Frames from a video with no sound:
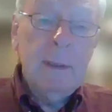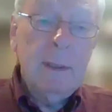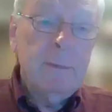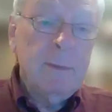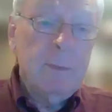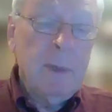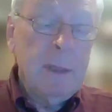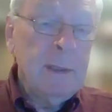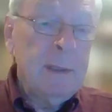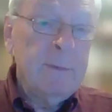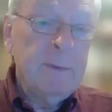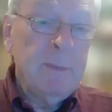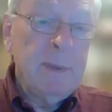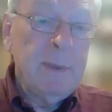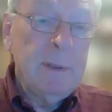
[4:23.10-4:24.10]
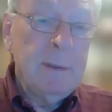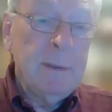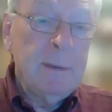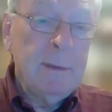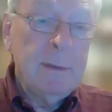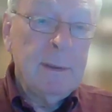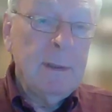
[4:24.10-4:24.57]
I'd never
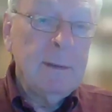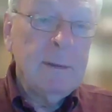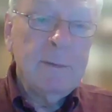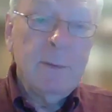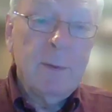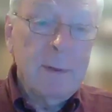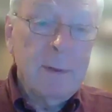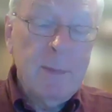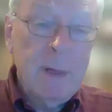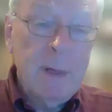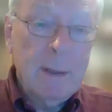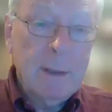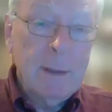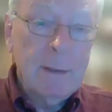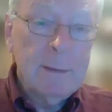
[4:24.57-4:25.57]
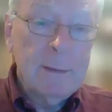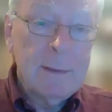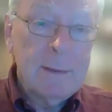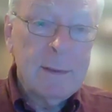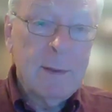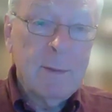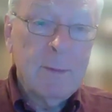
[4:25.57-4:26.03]
been out of North America,
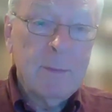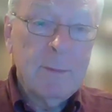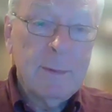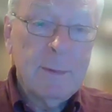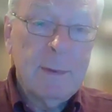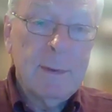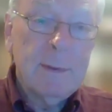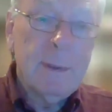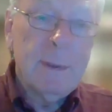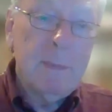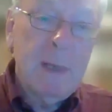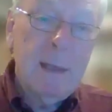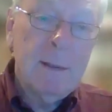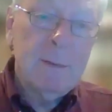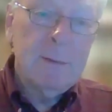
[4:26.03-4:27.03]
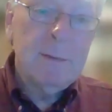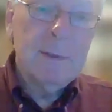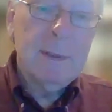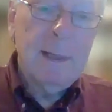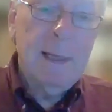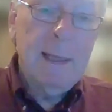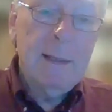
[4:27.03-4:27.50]
so you come down
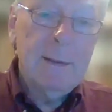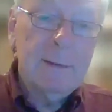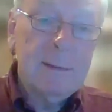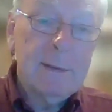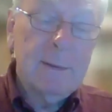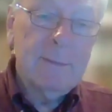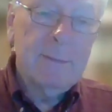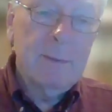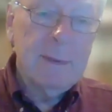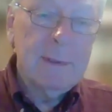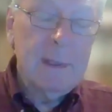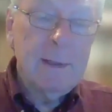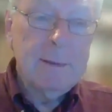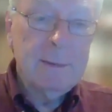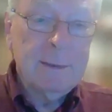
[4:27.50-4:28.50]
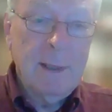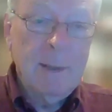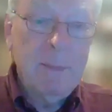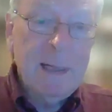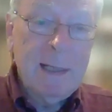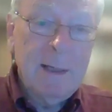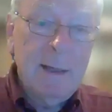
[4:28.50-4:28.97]
through the clouds over and say,
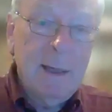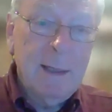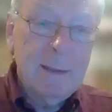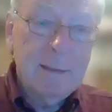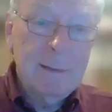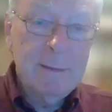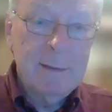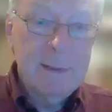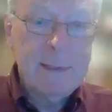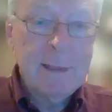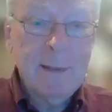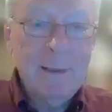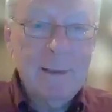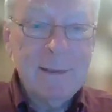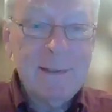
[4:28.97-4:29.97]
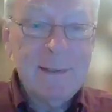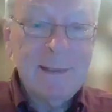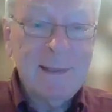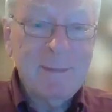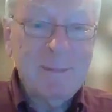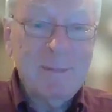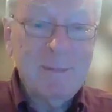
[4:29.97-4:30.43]
oh my God, there is a
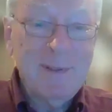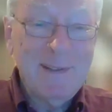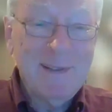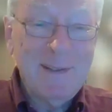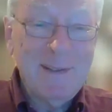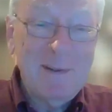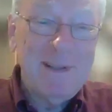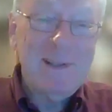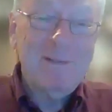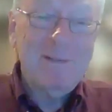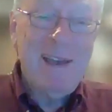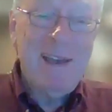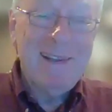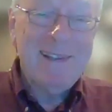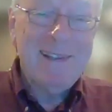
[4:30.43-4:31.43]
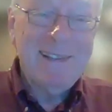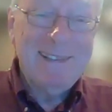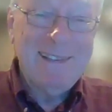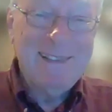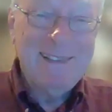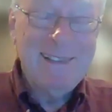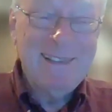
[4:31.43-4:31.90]
Colosseum, there is a
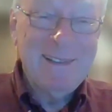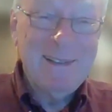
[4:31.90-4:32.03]
Vatican. You